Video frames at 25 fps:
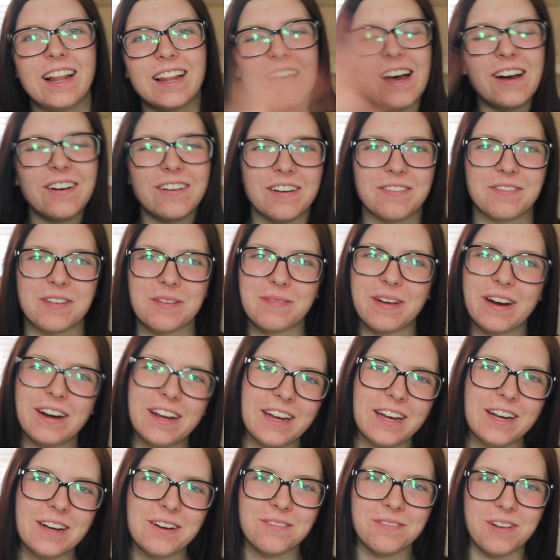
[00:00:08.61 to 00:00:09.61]
Hello
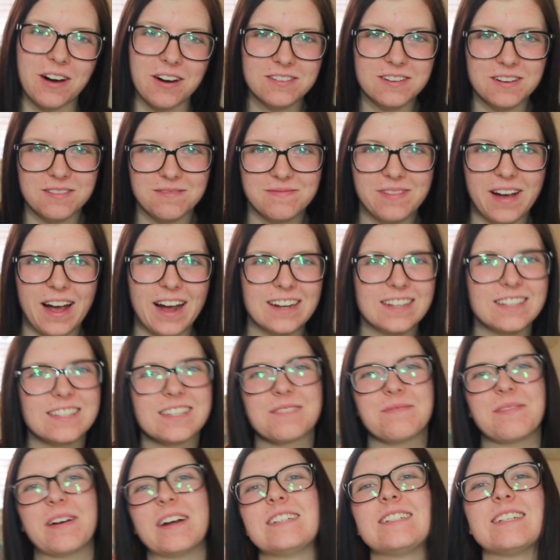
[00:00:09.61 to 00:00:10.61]
everybody, welcome back
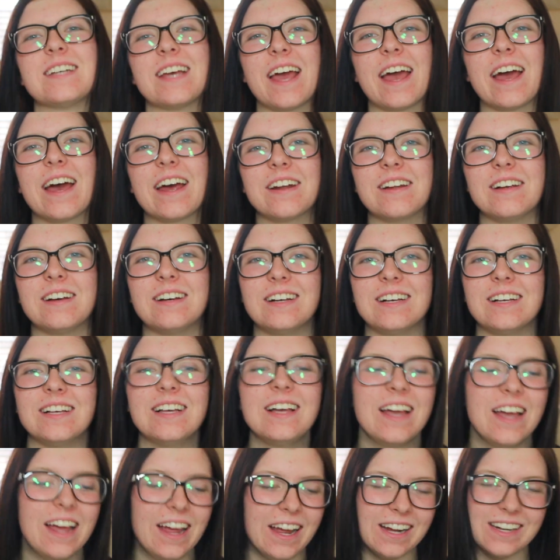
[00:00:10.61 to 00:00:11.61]
to my channel.
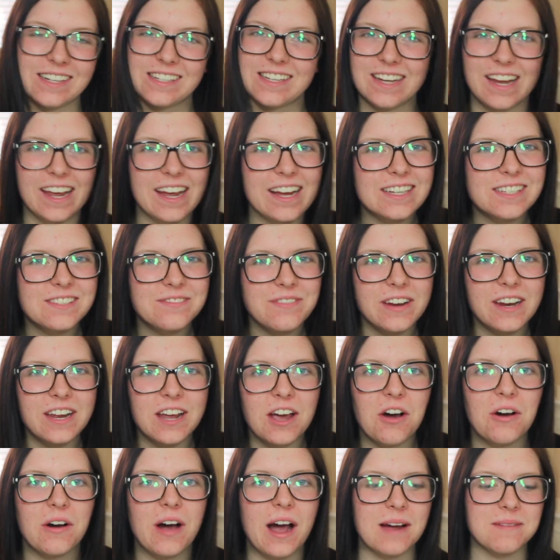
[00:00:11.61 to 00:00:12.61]
In today's
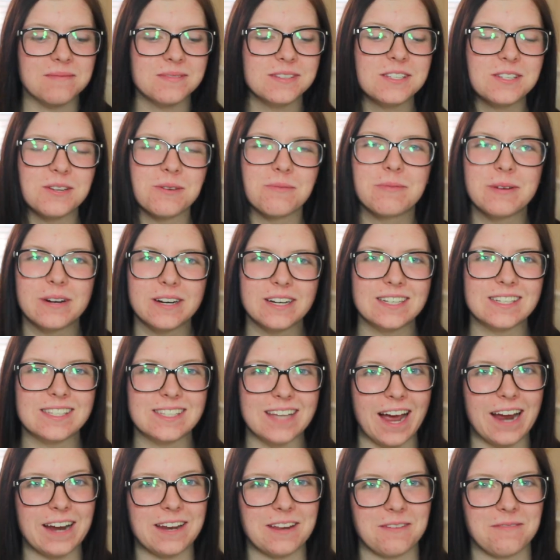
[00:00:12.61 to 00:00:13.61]
video, I'm super
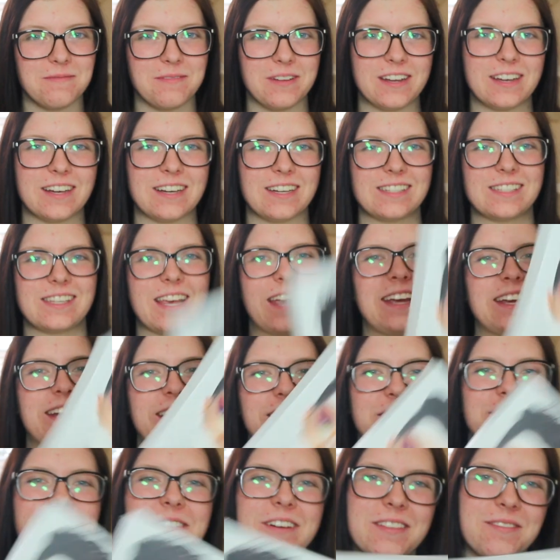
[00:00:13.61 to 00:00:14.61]
excited because
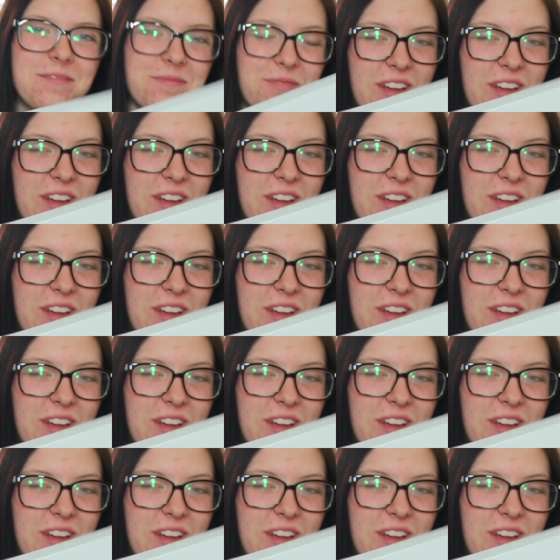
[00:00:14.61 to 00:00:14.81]
here with